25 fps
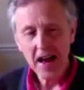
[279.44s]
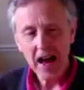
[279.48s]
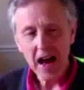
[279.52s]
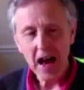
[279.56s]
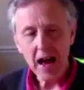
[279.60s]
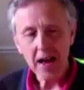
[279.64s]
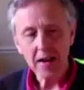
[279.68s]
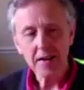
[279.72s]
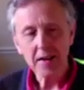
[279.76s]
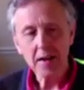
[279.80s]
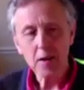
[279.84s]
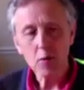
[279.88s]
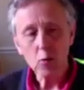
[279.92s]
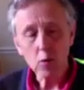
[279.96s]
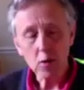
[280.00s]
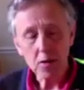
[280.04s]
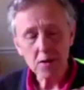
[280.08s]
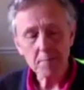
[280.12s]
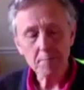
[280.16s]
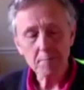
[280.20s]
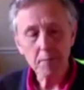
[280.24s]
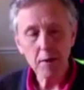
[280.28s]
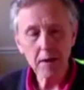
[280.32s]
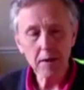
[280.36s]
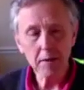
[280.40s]
And it was
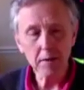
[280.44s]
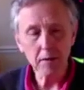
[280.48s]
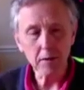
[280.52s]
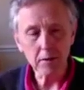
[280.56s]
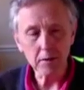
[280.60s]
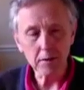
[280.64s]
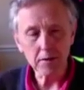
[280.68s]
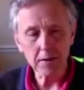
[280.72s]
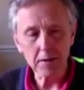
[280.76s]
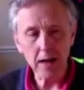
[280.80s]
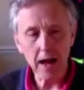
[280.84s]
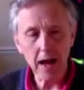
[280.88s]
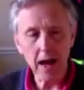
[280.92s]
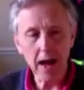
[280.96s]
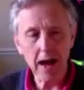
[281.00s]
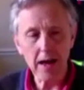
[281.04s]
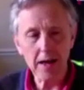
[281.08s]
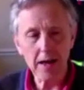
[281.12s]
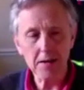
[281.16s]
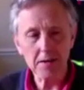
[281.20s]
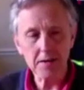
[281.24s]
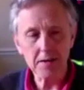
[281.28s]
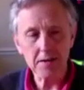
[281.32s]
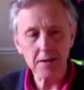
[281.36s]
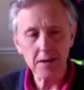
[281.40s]
billed
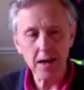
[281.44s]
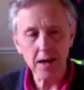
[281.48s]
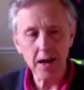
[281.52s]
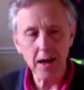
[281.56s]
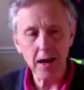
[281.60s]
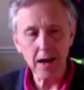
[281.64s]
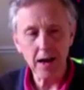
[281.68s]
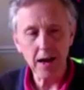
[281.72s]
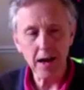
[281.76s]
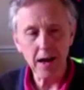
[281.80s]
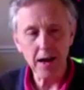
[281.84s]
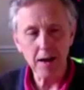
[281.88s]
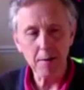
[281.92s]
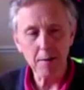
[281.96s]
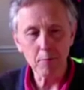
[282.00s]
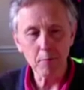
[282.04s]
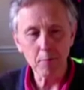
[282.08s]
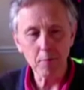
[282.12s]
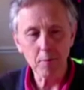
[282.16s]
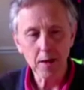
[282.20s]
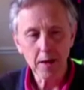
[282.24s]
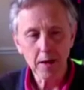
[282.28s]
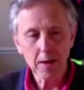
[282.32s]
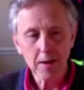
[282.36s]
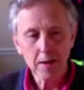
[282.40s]
as
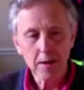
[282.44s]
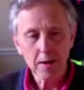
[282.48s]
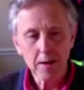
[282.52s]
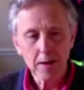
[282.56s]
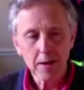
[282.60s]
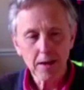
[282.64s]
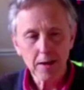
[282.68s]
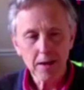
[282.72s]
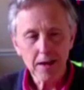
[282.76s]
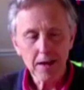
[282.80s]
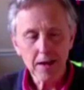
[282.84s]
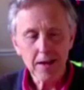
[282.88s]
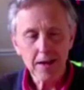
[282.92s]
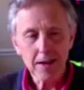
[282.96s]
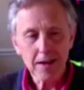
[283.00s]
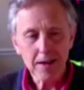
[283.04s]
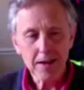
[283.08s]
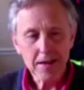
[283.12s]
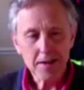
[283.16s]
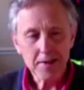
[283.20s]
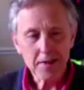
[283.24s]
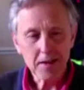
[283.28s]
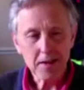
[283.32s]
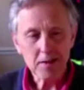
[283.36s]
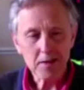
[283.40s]

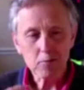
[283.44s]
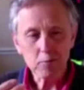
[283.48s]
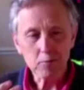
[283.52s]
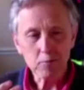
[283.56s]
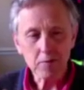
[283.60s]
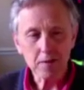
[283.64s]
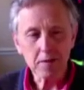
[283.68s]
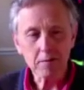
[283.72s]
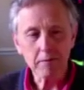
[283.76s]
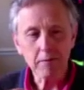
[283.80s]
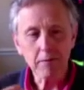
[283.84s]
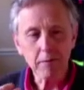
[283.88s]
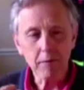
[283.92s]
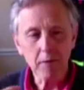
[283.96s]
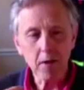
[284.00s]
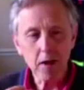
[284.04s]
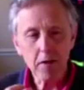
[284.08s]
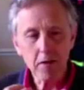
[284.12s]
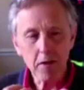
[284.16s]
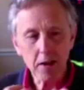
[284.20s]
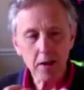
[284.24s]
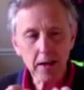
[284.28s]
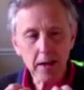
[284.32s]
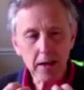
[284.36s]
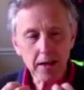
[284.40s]
in this
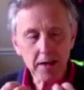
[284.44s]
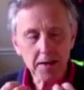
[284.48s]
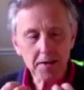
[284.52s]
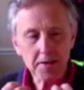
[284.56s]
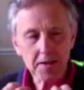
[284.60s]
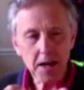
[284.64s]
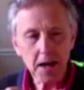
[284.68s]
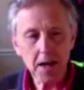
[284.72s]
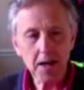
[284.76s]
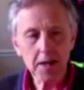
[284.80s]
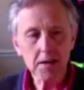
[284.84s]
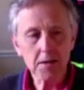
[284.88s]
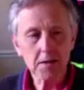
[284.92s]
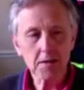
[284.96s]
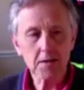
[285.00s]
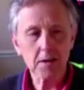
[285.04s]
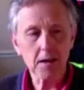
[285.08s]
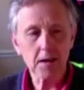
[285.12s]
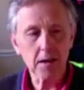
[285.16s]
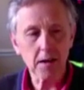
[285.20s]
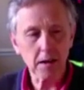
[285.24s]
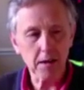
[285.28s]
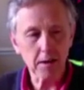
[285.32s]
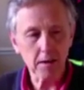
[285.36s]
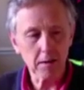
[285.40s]
very
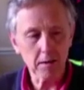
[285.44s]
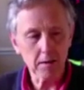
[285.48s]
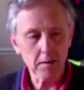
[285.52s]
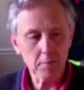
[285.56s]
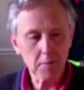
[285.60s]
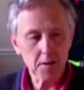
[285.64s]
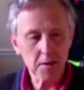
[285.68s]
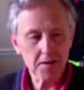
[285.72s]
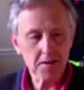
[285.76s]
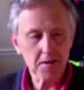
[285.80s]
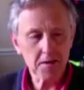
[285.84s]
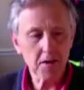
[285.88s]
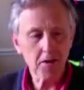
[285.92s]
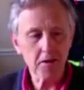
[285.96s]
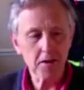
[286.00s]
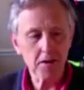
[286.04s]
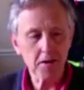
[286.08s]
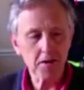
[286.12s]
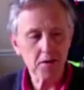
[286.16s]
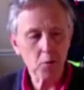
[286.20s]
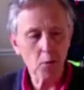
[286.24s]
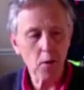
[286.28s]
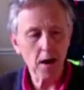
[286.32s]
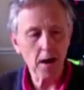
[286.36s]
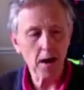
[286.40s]
enticing,
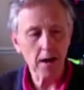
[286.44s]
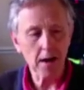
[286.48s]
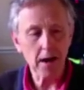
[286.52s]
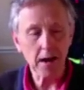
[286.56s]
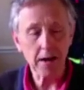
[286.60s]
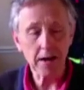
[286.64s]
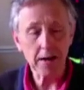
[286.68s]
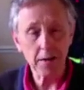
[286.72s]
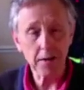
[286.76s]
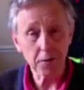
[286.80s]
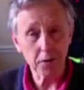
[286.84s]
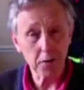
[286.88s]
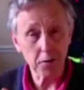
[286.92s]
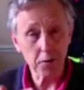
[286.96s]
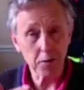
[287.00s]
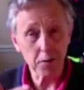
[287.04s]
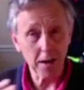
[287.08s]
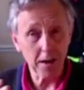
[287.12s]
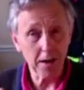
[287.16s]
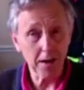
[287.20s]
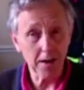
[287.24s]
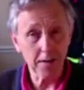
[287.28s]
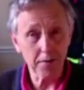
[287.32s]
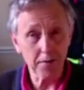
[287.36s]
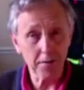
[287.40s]
mysterious way, like if you
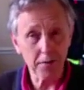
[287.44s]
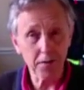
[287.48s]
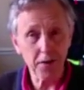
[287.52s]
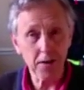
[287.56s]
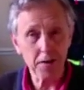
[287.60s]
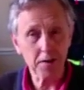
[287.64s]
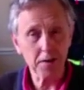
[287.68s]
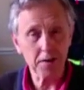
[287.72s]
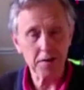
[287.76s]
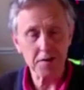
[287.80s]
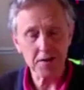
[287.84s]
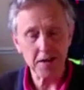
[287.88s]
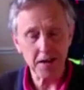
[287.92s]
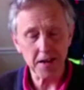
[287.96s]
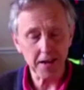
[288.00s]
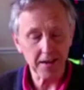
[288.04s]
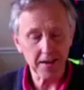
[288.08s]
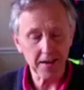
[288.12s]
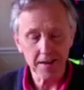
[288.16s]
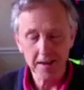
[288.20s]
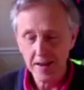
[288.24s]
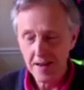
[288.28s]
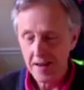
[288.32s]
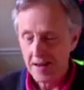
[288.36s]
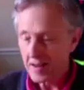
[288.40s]
learn focusing,
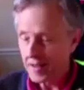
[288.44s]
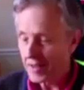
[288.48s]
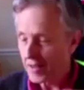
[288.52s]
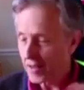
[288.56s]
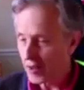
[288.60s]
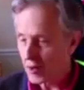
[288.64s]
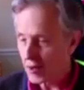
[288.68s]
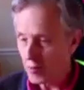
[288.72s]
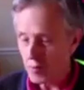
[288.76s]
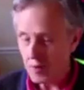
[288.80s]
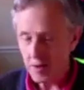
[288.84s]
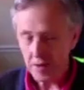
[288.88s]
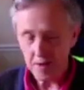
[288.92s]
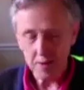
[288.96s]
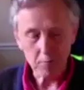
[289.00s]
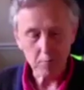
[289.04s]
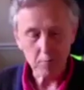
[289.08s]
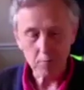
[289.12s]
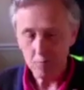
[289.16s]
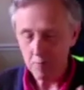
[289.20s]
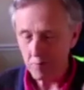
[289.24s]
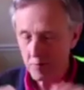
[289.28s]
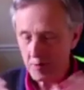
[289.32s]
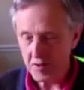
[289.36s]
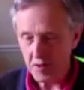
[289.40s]
you
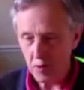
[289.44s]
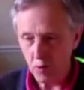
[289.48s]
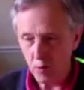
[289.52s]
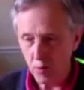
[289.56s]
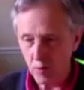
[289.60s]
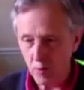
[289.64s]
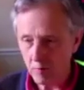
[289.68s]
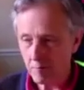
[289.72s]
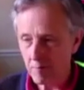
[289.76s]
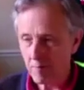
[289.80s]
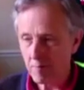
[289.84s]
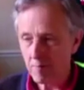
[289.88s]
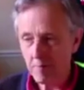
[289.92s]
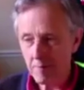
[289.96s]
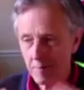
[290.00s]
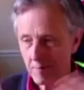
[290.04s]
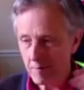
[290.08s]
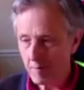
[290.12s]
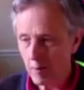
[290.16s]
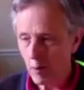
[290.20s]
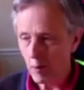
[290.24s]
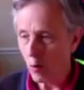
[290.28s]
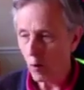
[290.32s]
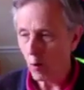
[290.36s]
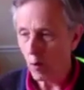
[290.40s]
can sort
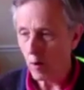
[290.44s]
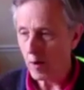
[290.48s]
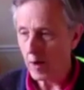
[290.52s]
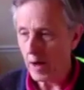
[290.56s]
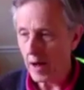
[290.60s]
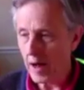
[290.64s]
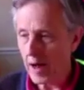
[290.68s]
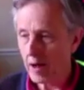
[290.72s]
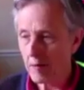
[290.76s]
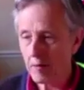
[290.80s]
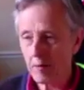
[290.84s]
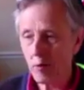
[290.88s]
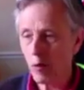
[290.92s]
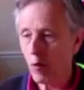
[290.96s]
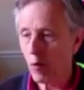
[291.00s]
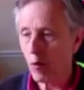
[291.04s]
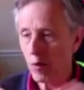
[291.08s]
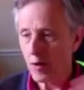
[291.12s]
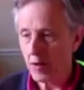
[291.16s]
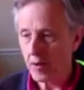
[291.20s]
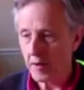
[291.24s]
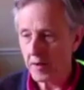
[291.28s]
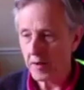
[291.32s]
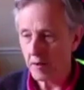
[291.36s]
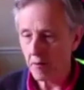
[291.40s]
all out all
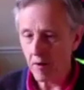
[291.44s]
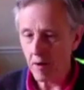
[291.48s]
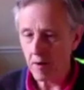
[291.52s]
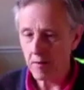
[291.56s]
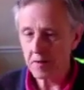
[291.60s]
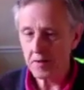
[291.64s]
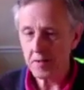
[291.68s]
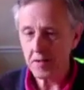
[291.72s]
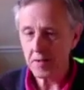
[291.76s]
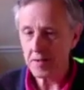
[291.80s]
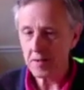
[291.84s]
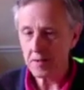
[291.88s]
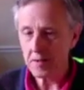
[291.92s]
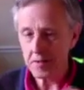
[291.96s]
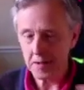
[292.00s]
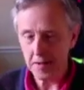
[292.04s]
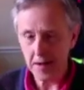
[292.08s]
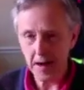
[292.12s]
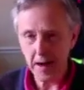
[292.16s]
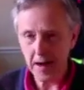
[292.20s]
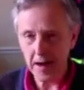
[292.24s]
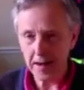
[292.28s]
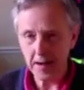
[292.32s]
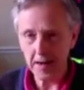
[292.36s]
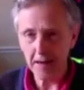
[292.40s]
your neuroses and
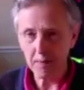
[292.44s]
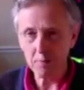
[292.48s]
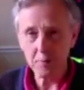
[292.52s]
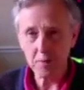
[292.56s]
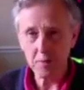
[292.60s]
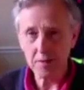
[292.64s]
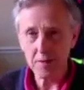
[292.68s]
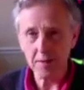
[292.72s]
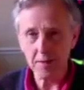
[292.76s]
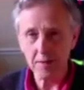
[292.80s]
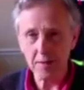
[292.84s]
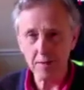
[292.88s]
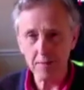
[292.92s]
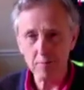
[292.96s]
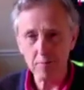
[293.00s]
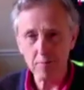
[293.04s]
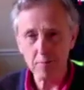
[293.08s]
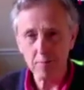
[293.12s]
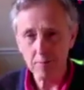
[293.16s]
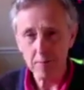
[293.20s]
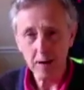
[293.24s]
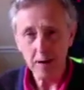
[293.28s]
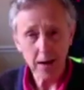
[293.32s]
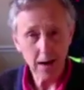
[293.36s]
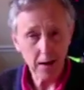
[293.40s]
hang-ups and
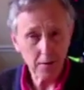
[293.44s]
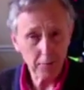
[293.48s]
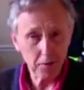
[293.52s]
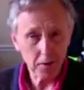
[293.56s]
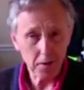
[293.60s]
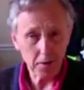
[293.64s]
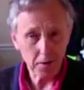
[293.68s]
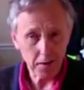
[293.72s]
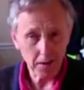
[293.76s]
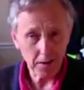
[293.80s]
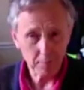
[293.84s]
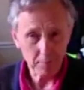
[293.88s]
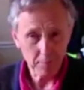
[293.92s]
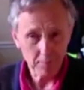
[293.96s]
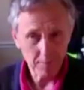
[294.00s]
everything.